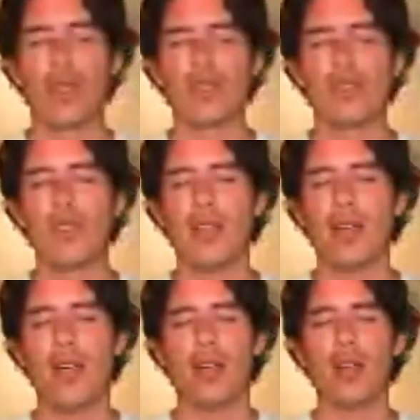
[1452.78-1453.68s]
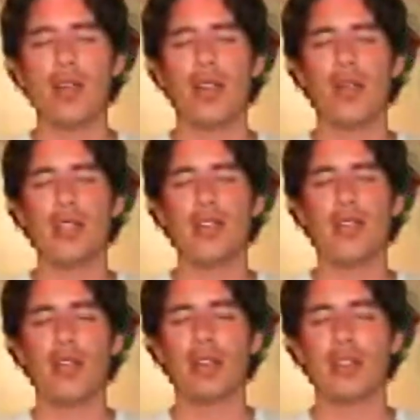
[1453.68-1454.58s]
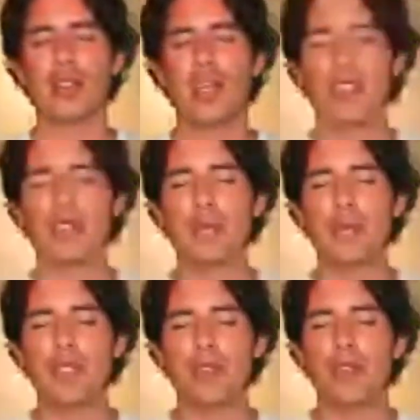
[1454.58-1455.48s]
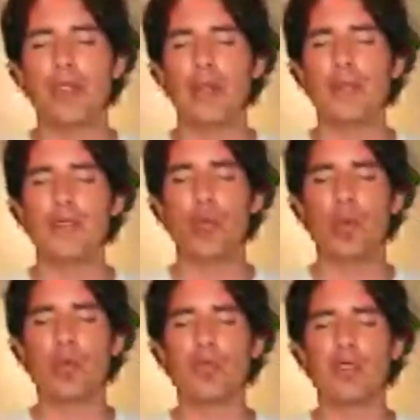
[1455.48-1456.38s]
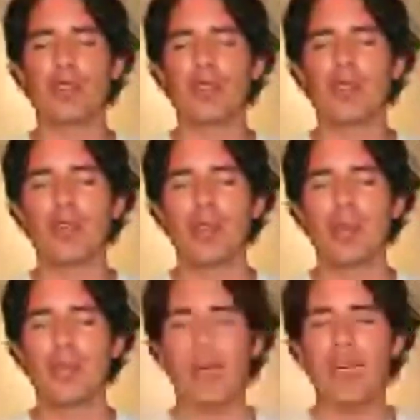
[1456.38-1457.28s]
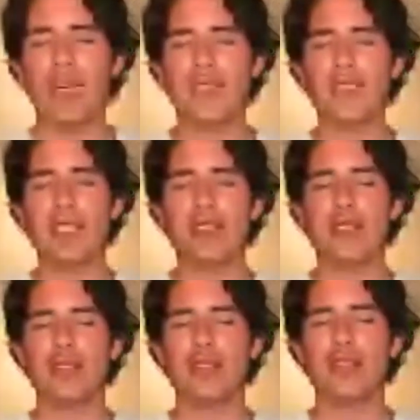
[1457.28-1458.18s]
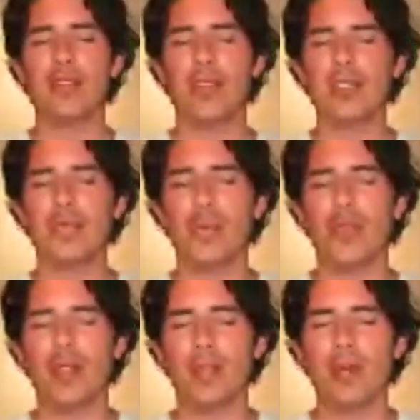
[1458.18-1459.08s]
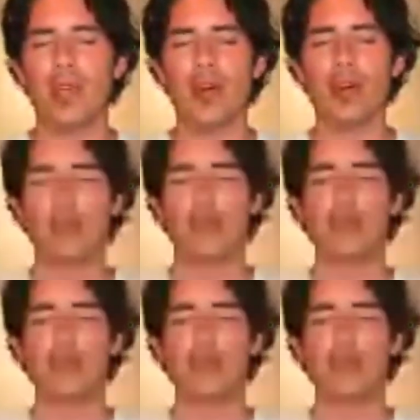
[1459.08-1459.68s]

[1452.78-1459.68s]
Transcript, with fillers: I see how the three spheres has been absorbed by the seed that is within my heart.